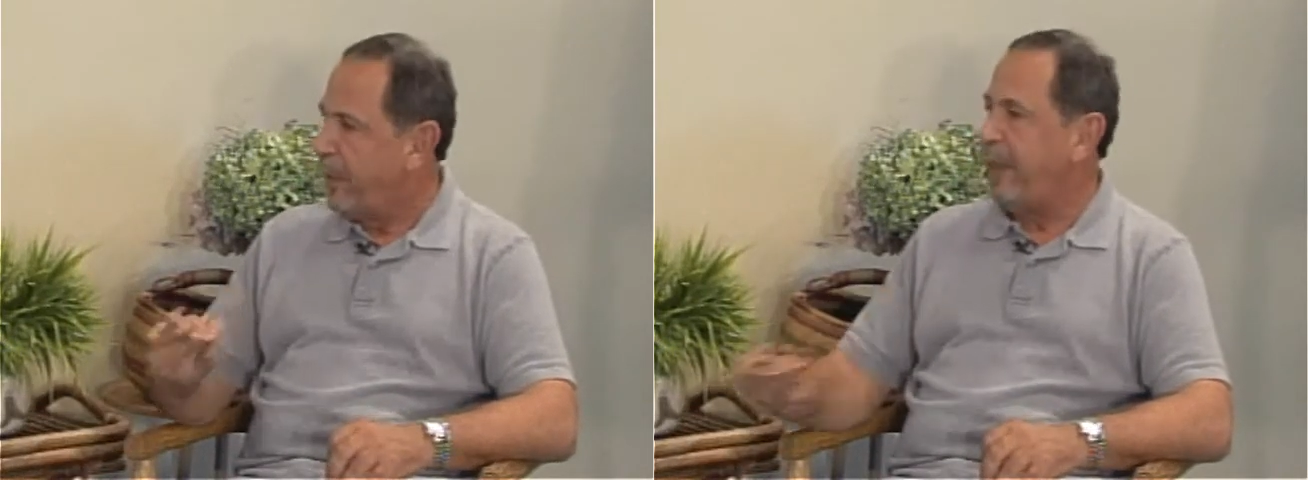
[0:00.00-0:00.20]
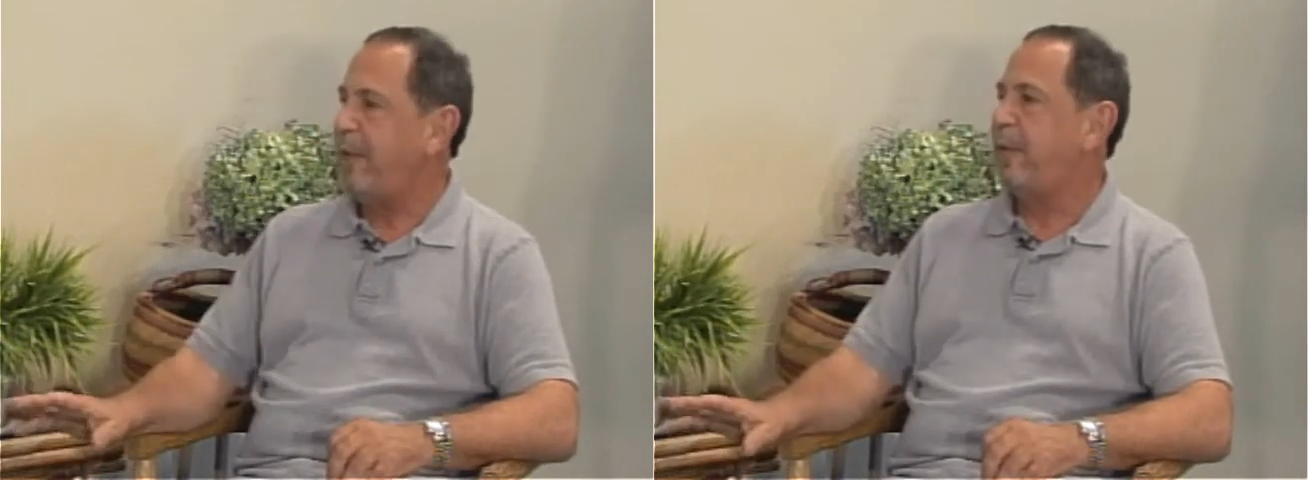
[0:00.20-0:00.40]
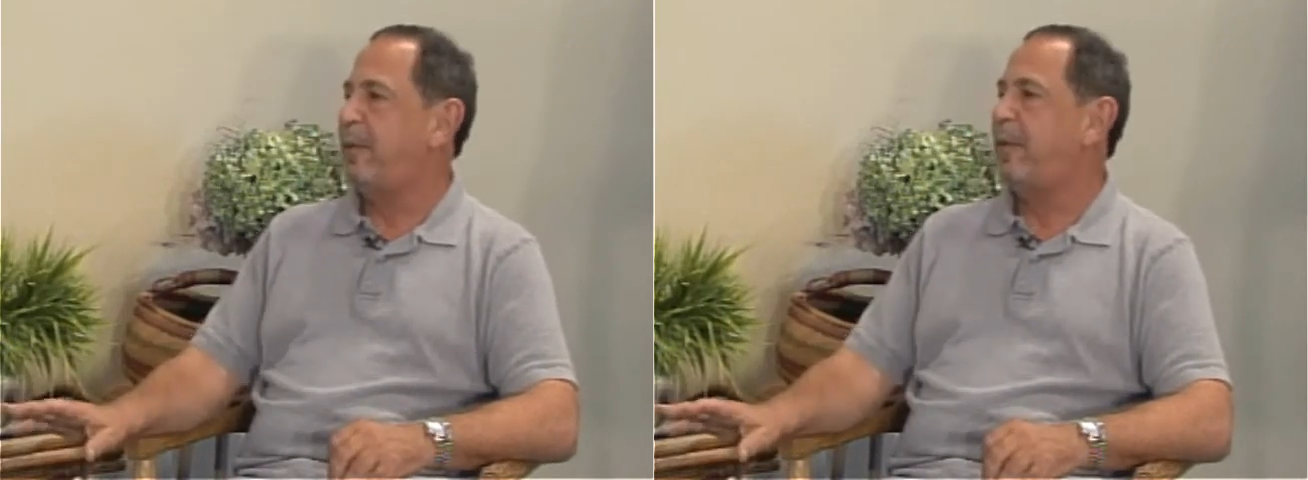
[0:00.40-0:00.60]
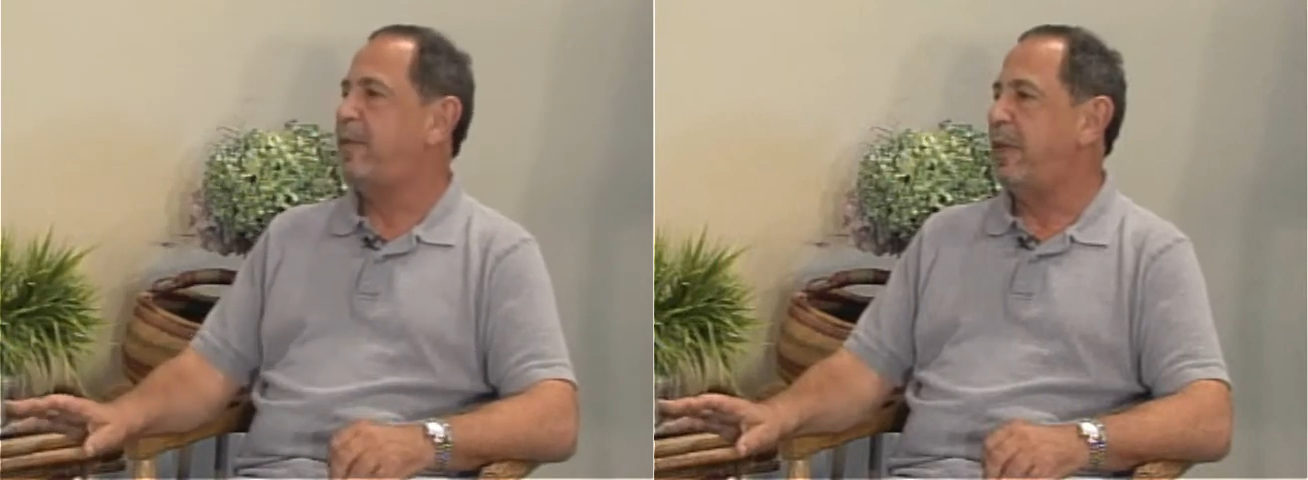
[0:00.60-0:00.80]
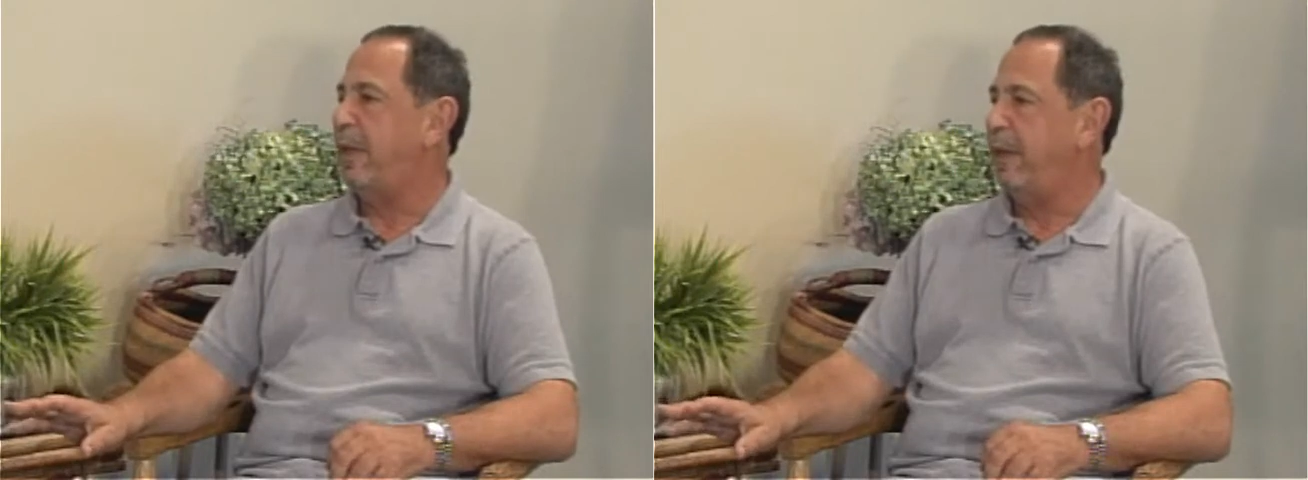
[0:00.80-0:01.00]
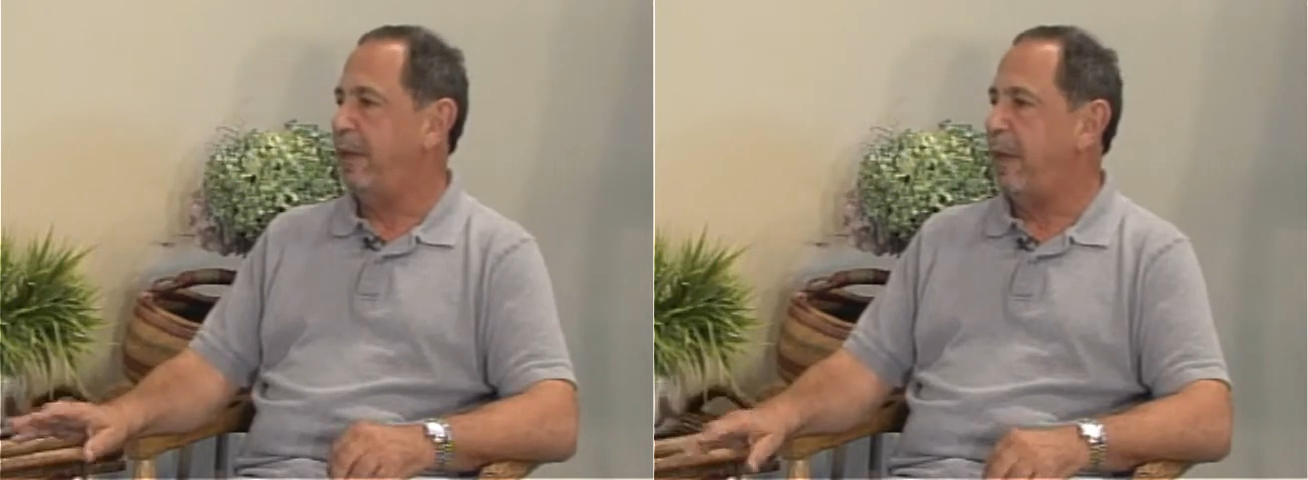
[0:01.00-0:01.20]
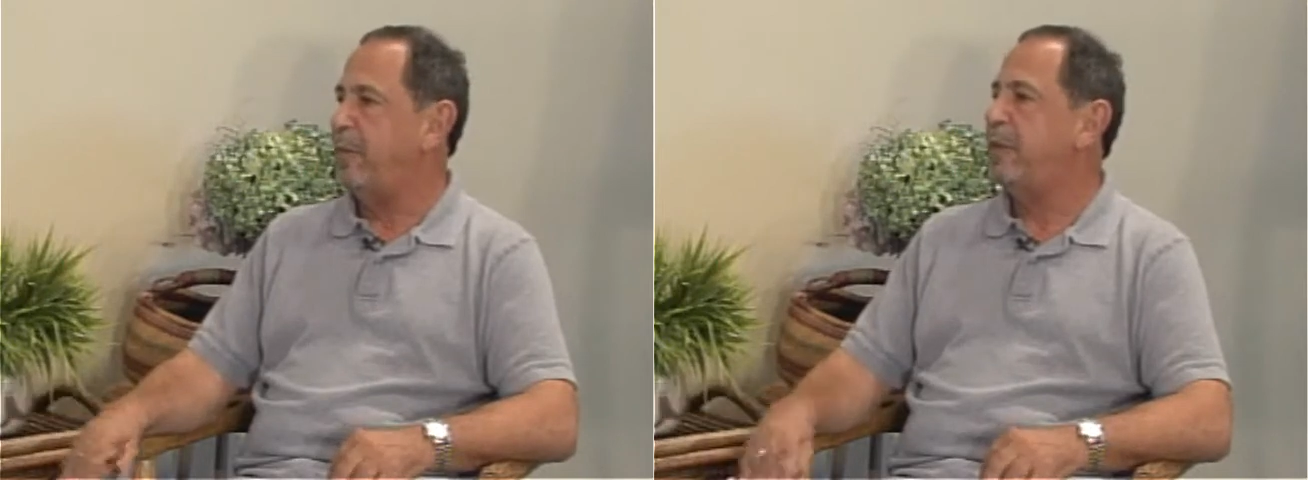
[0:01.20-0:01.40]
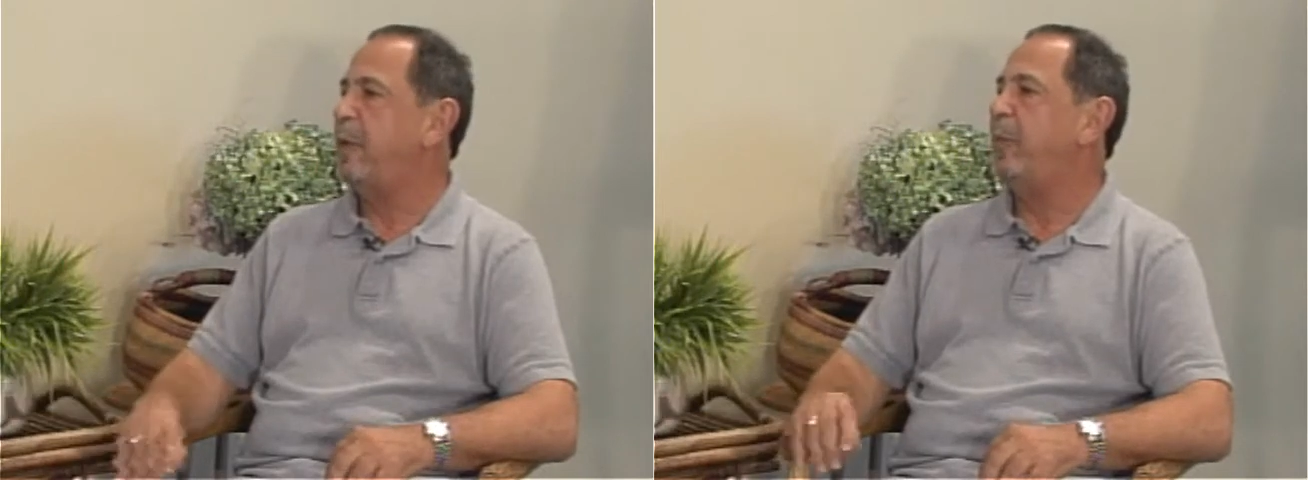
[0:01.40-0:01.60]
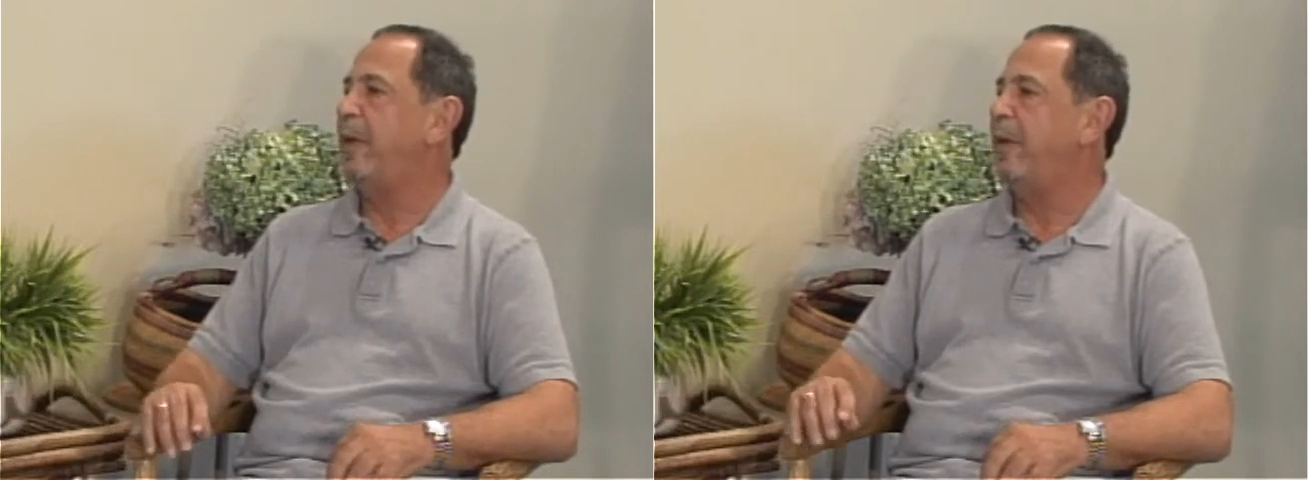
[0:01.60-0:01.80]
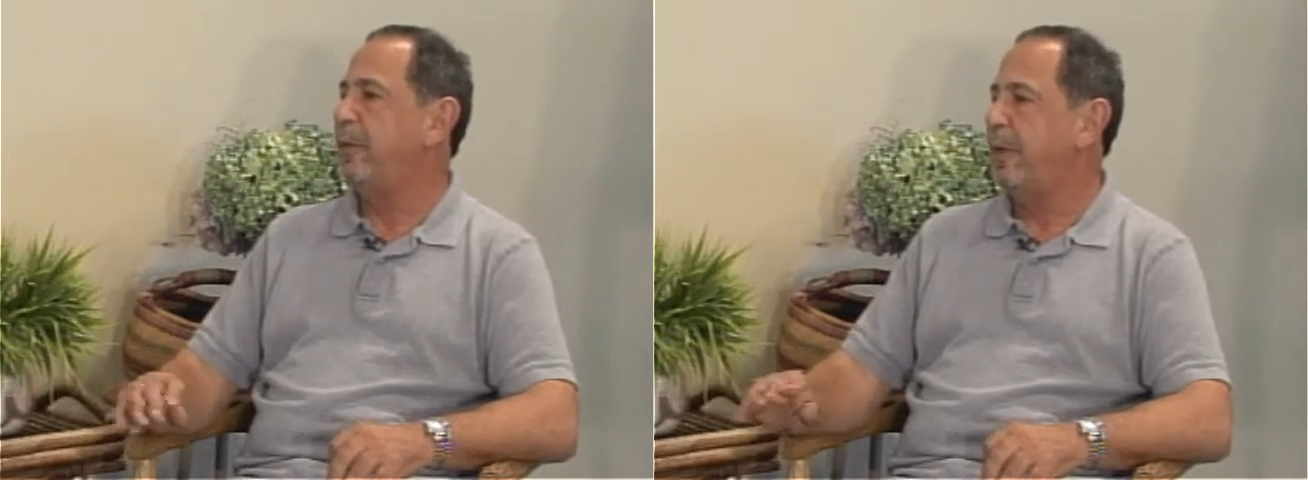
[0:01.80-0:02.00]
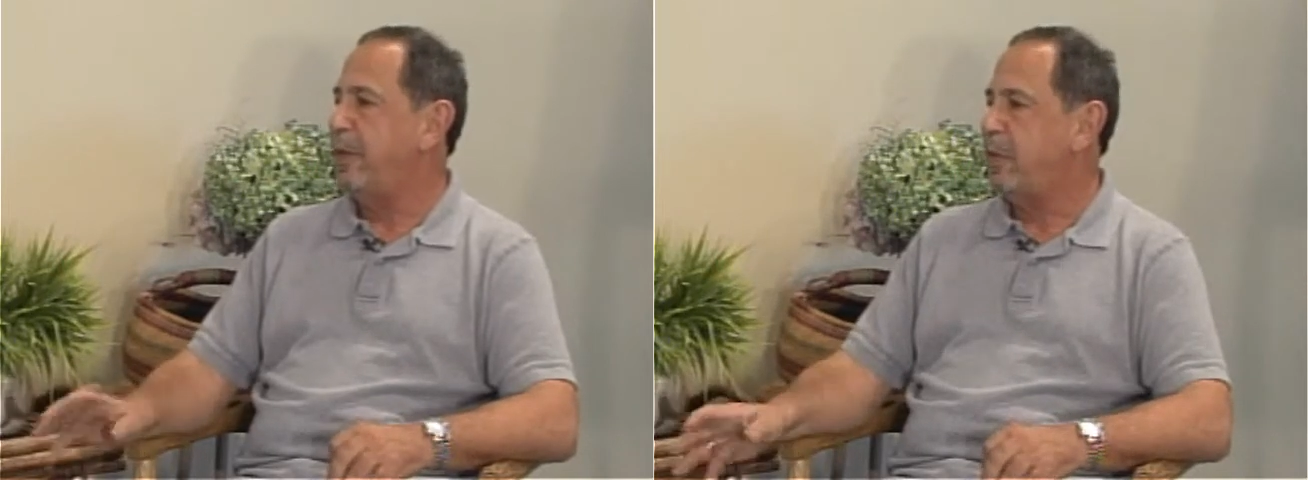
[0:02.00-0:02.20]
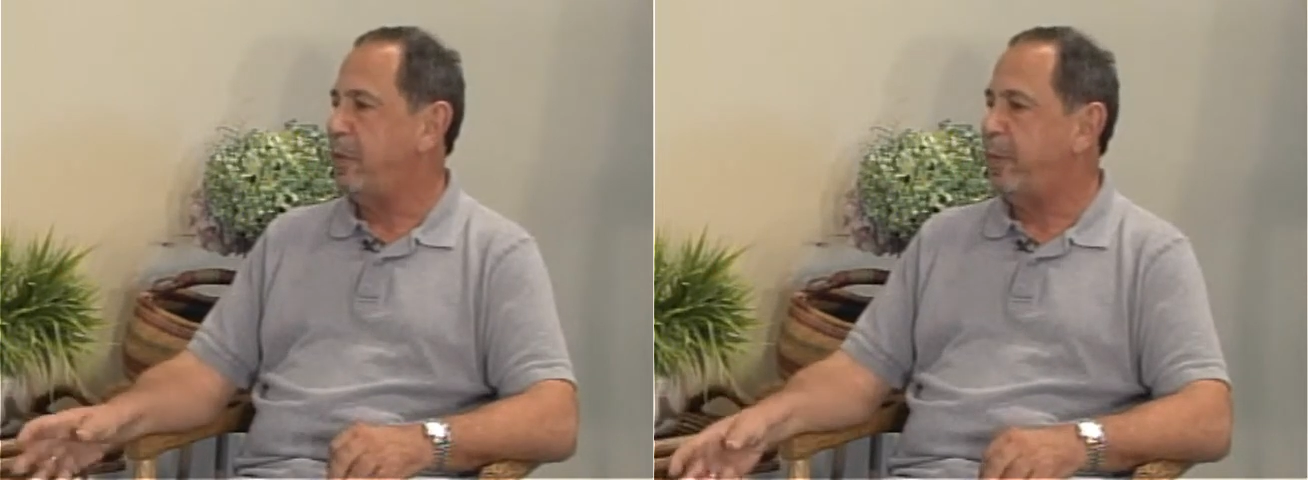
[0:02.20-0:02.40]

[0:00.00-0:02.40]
play side. That was done by other agents.